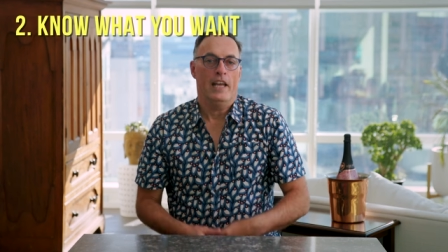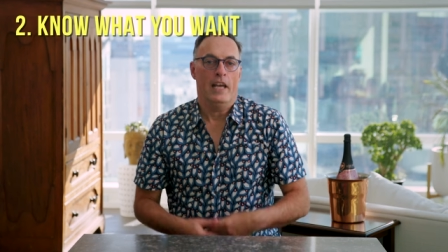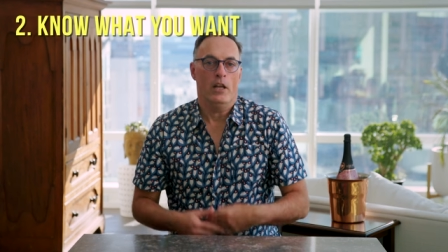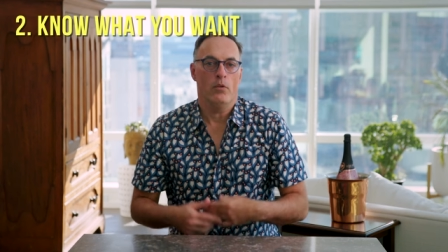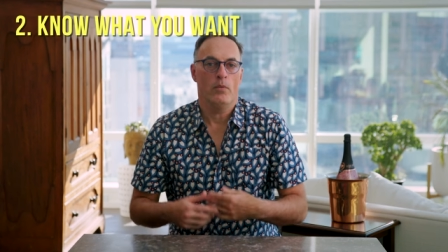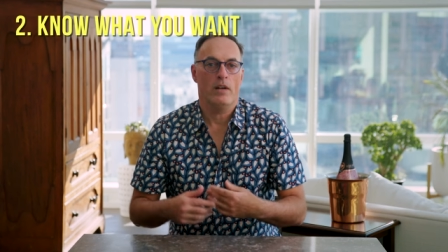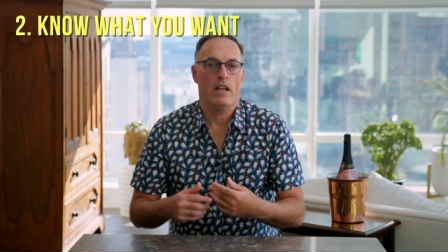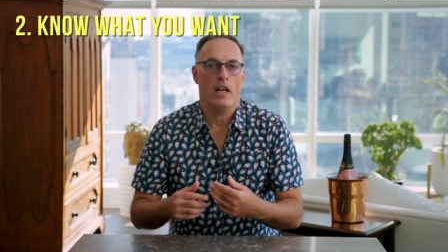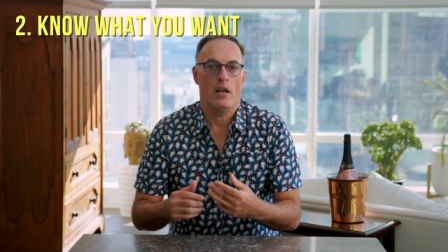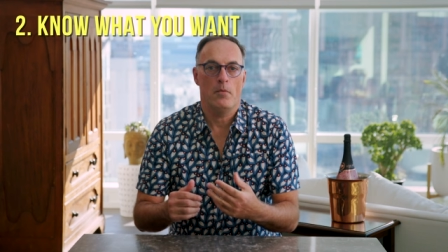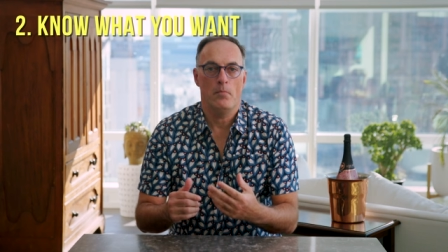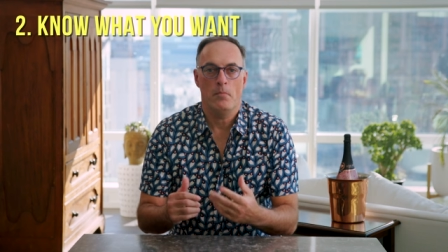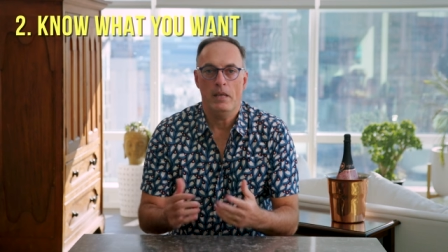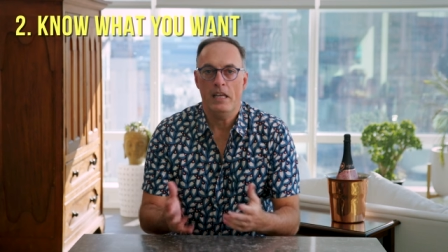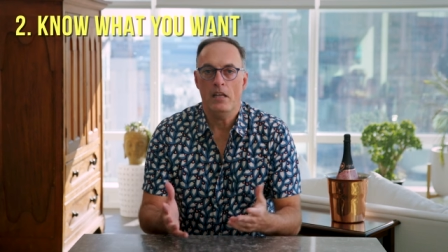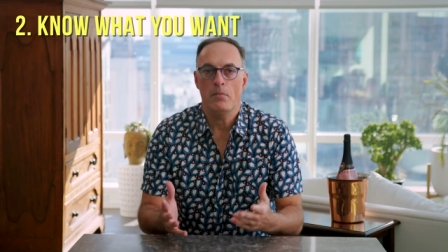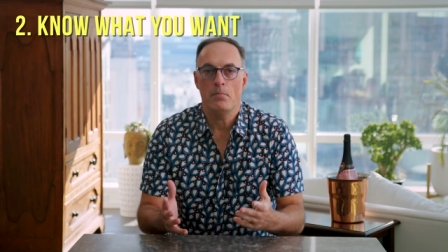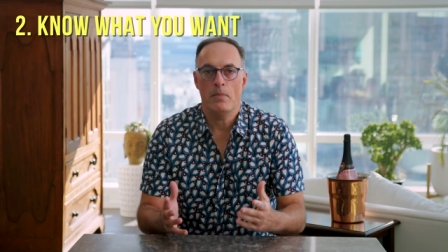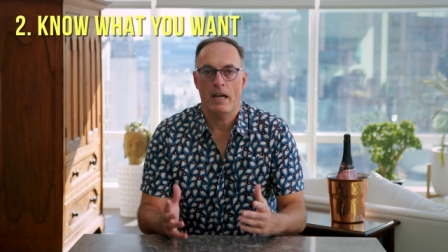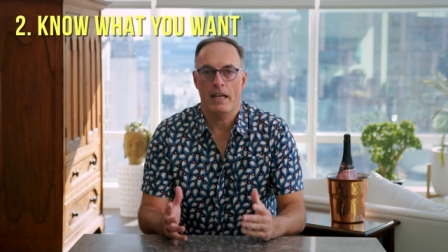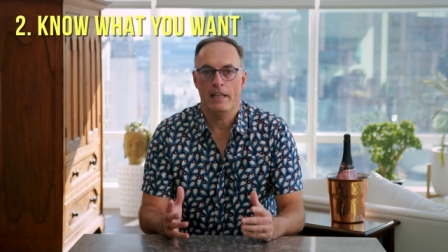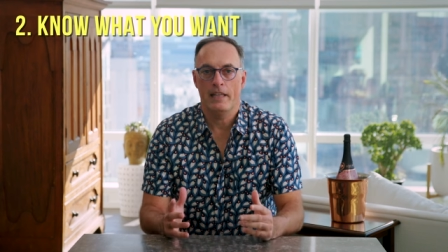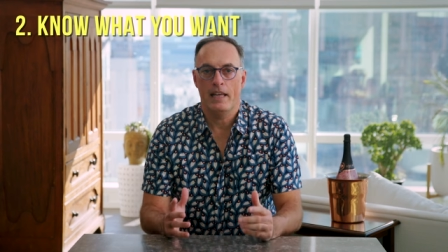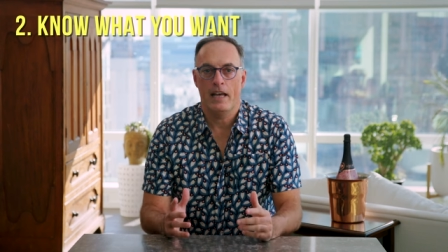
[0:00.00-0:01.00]
And what I mean
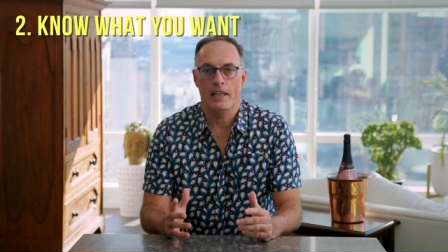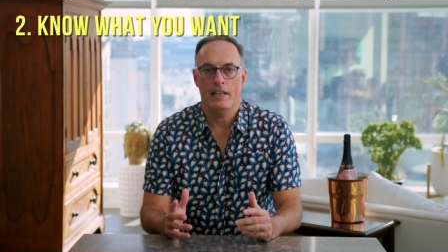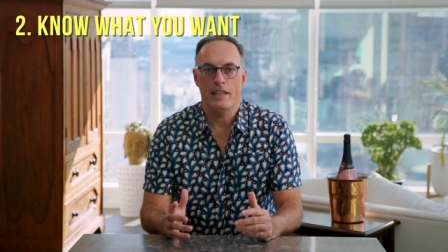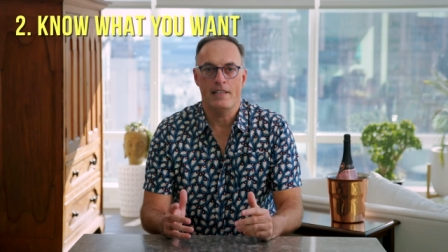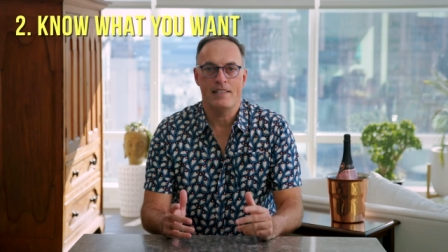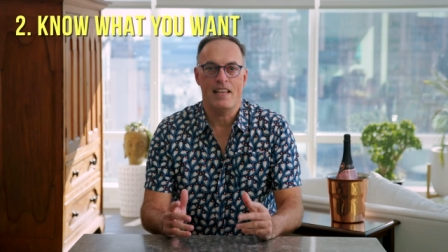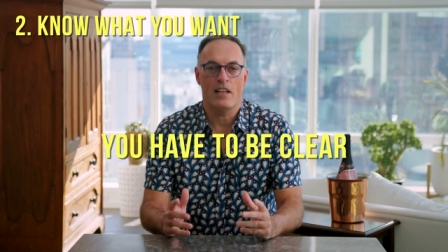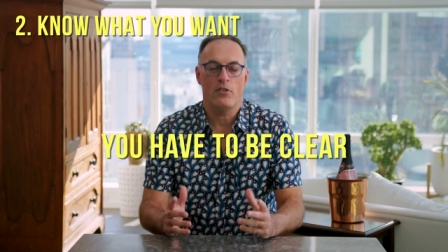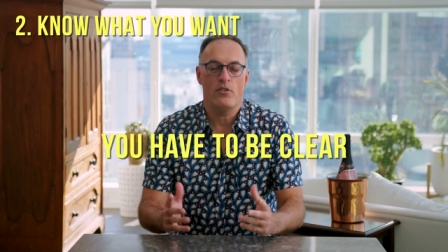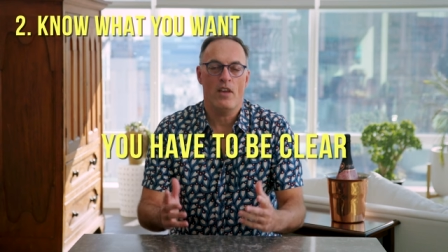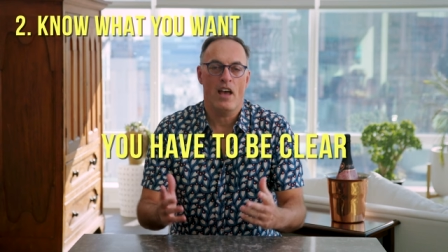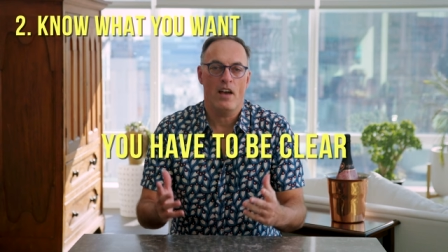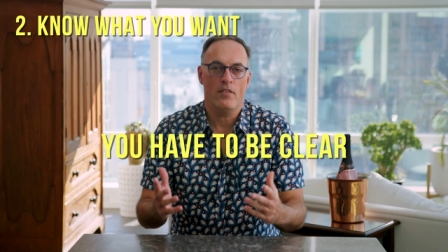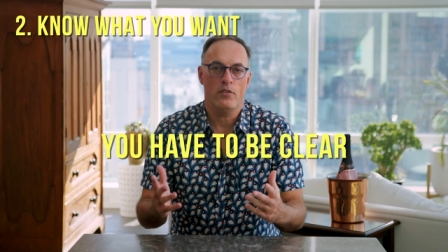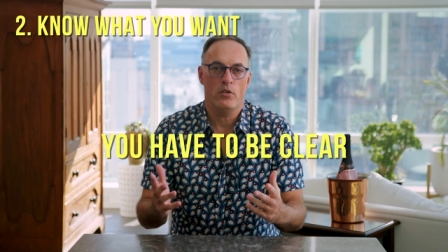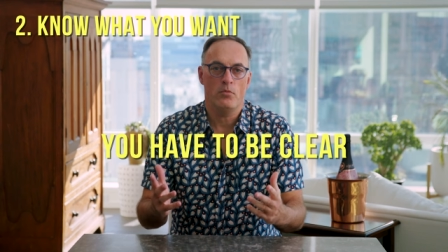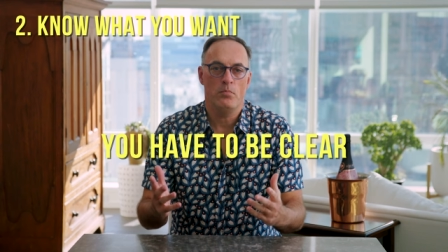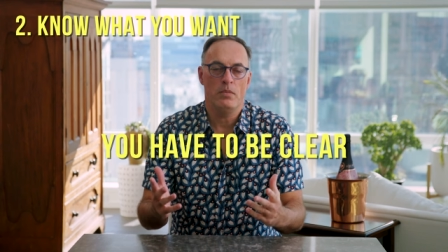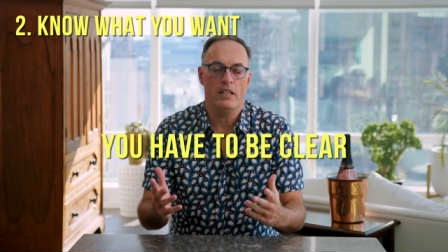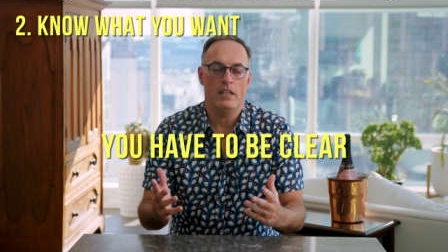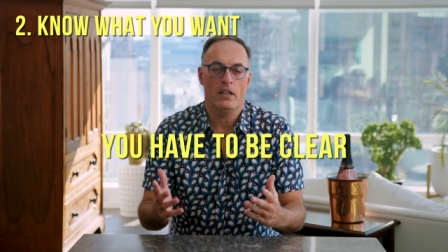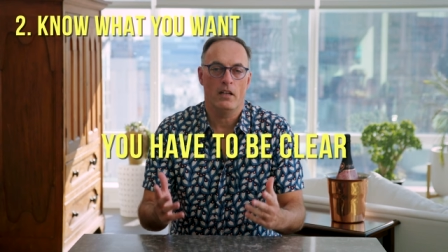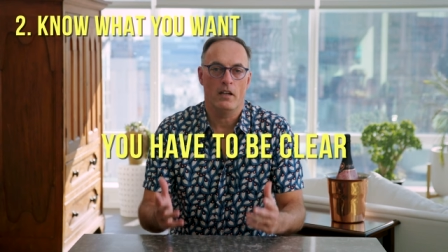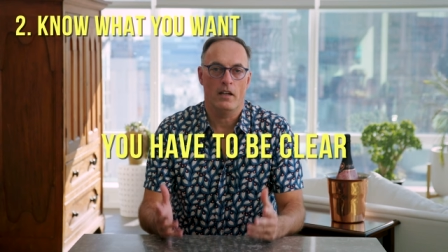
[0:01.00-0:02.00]
by that is that you have to
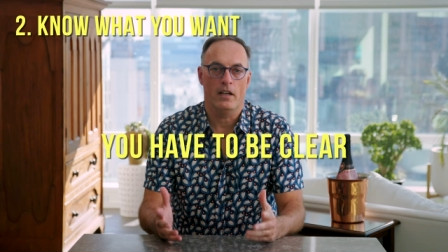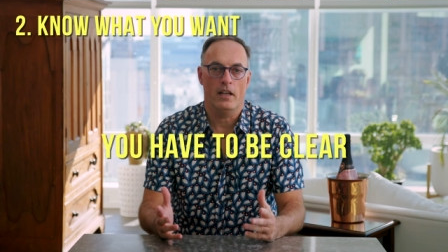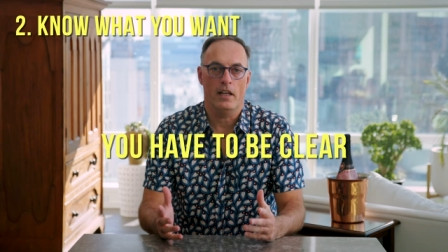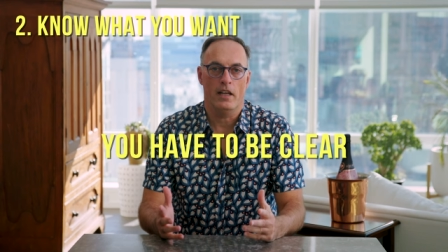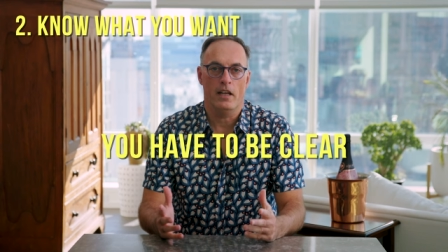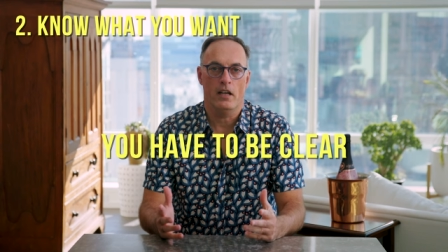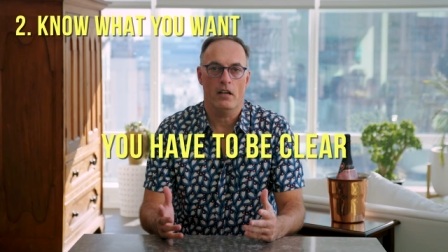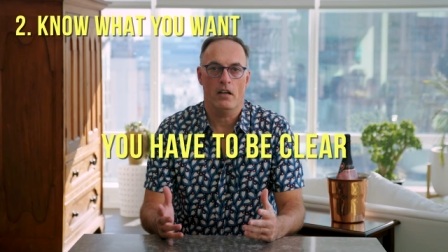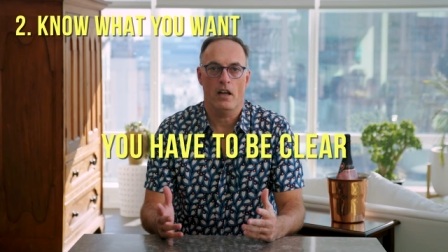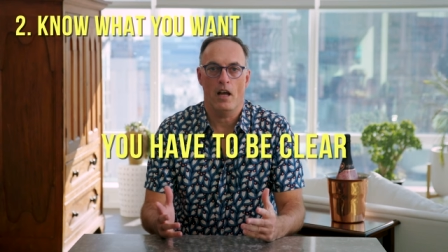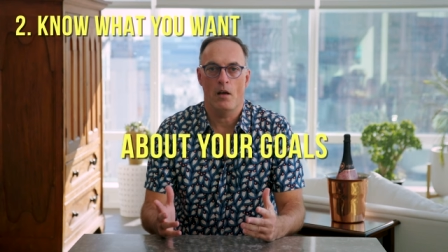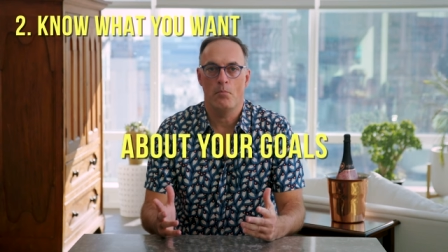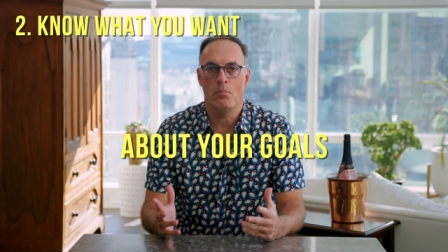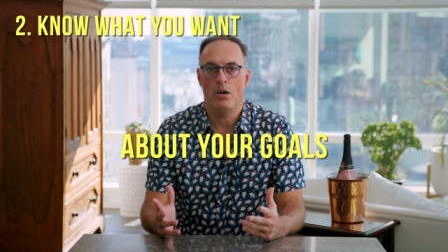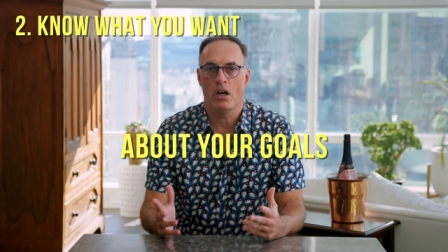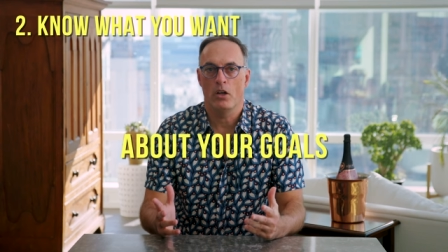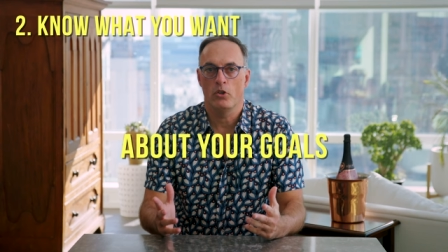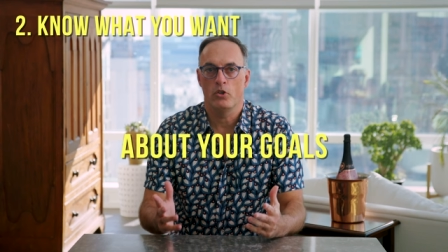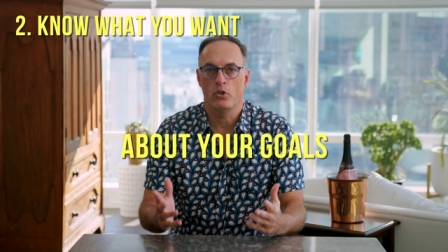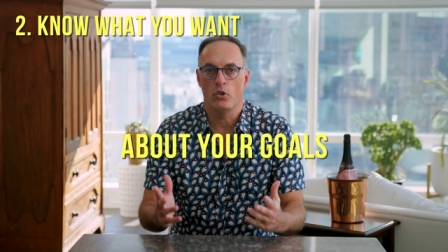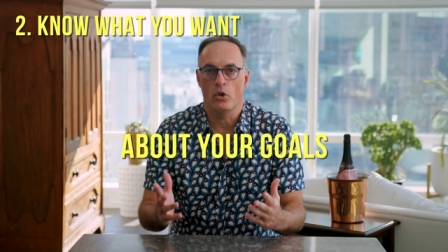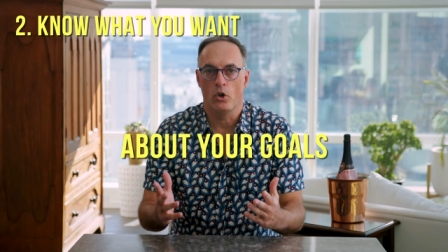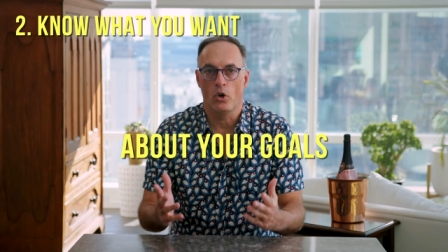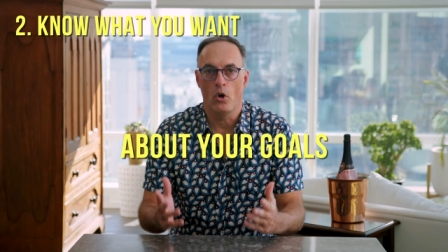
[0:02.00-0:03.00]
be clear
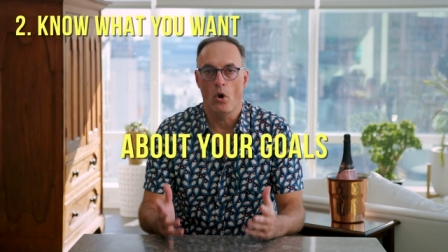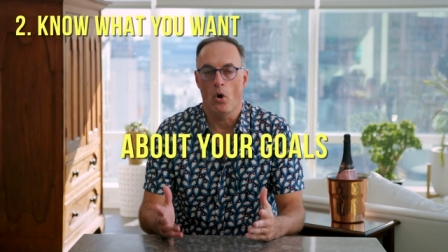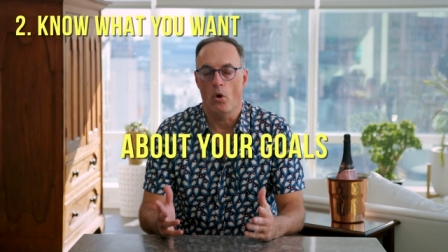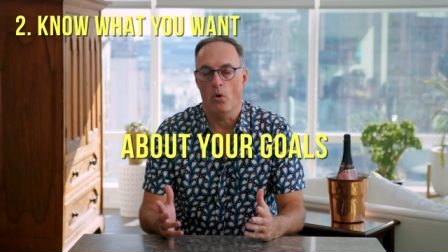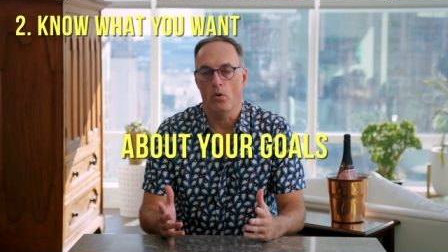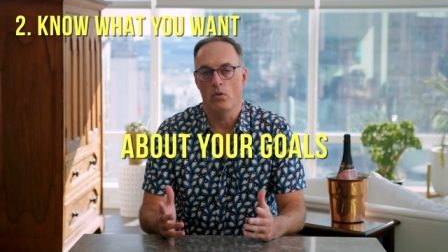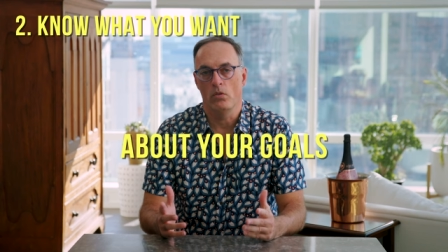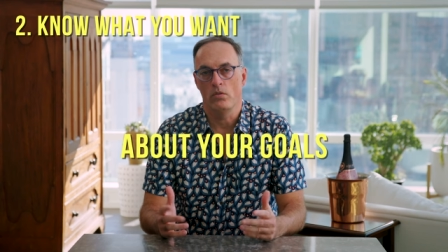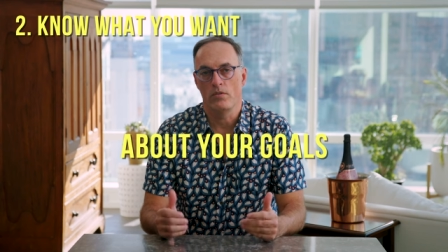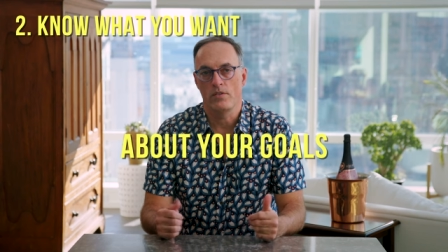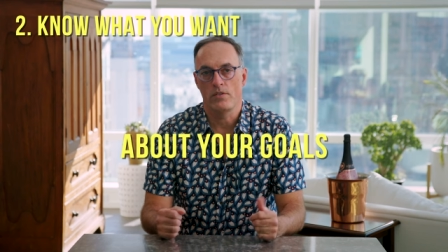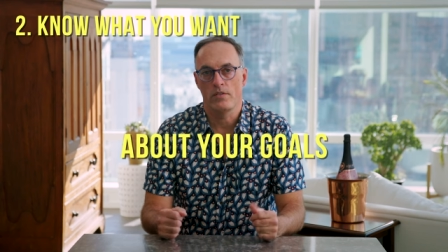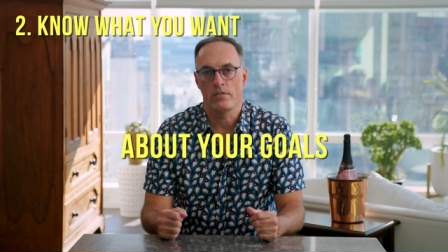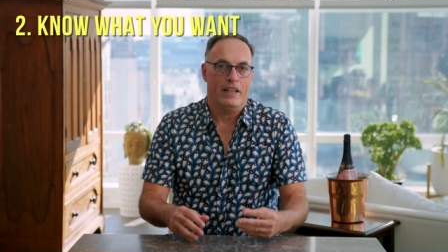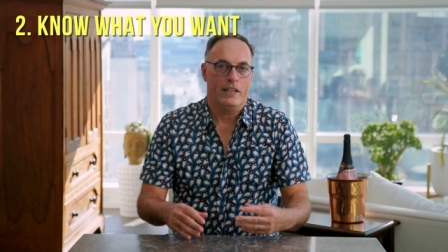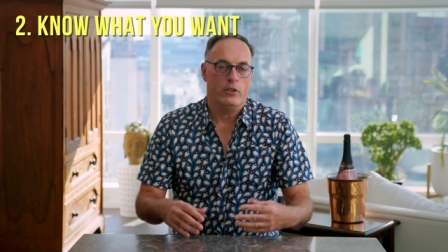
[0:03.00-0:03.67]
about your goals.